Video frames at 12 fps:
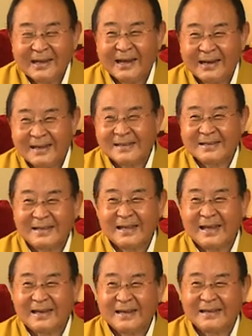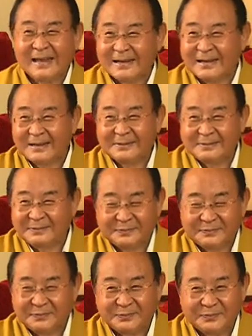And he, since then, he said,
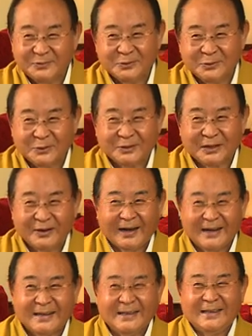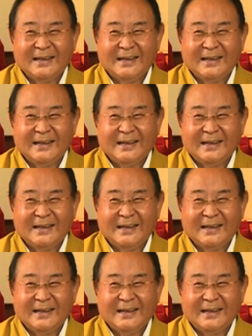Don't correct.